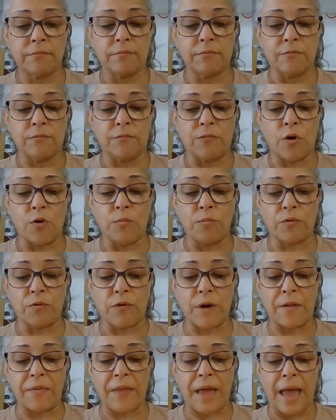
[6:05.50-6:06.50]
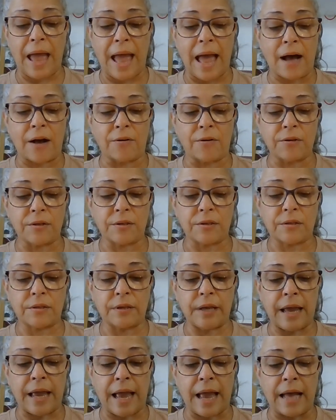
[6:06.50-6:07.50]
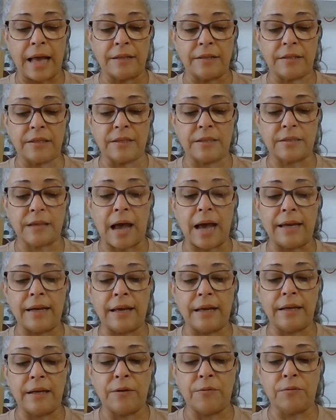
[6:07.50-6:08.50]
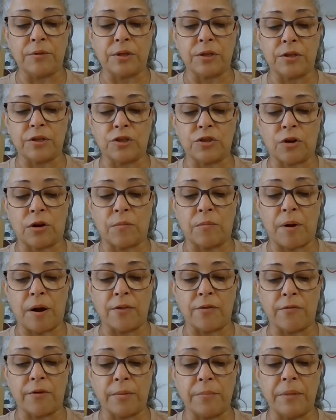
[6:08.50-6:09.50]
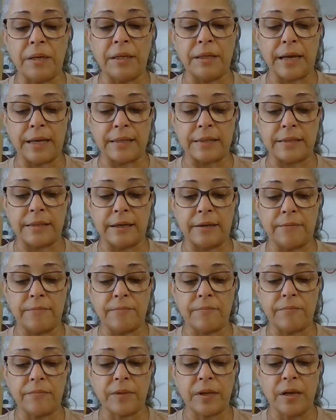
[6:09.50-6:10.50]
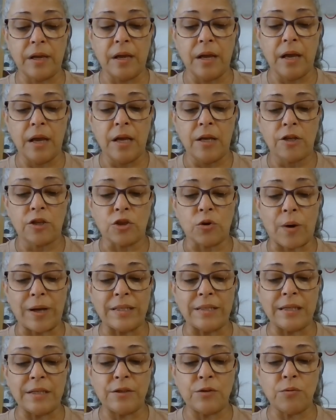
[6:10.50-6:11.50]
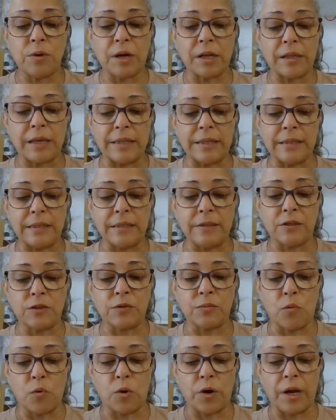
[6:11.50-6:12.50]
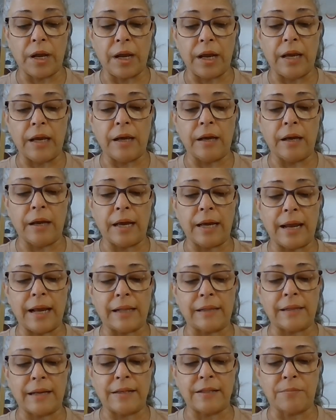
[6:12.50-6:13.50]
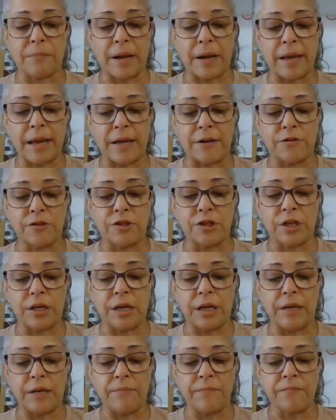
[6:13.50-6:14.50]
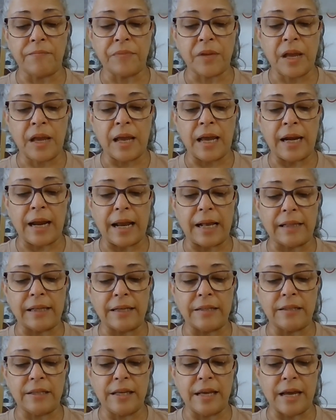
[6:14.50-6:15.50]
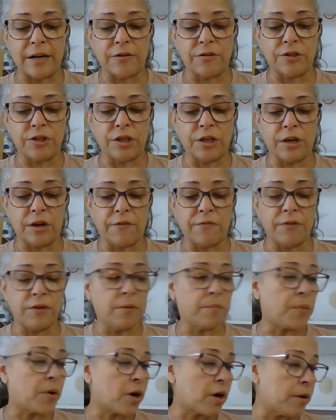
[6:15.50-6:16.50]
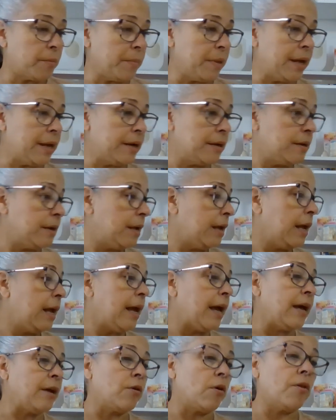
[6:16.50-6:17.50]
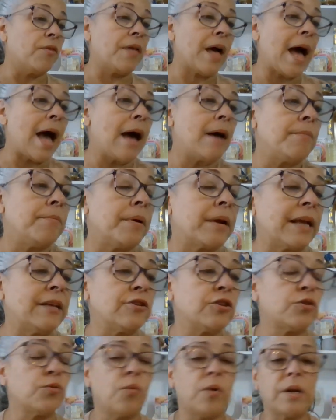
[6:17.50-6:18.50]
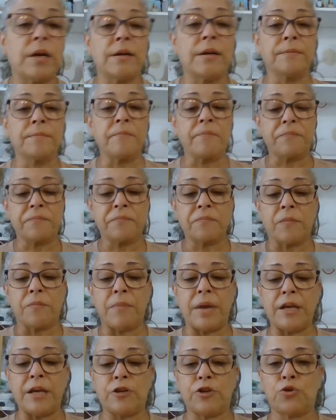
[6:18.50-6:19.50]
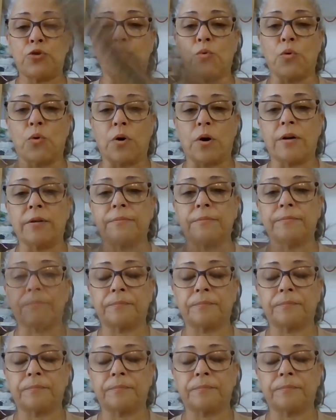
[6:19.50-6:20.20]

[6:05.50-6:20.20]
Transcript: roam around the house and decided it was going to start bothering me last night. So I did do a cleansing this morning, and I cleansed my energy, and I cleansed the energy of the apartment and all that. But I just want to make sure